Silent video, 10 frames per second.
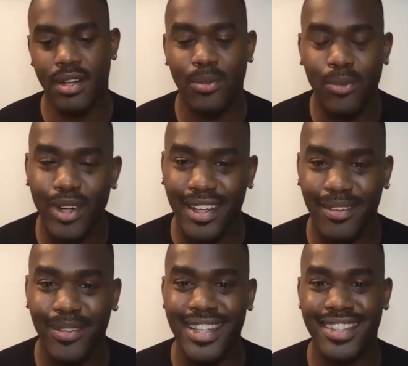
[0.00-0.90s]
what it
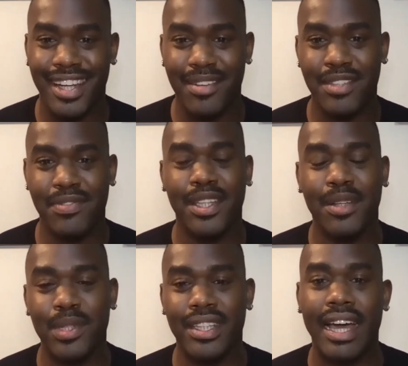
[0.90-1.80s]
was that I was feeling
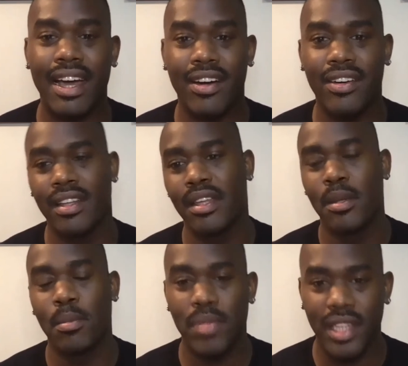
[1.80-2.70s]
without
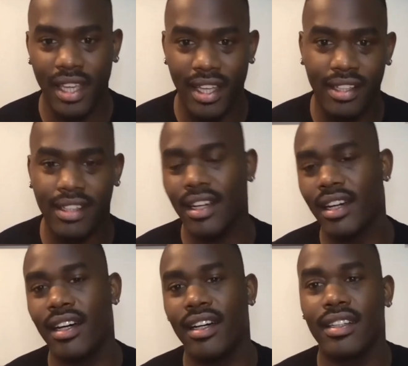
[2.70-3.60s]
being
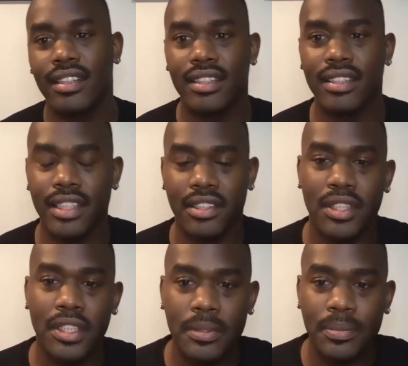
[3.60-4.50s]
uh, literal.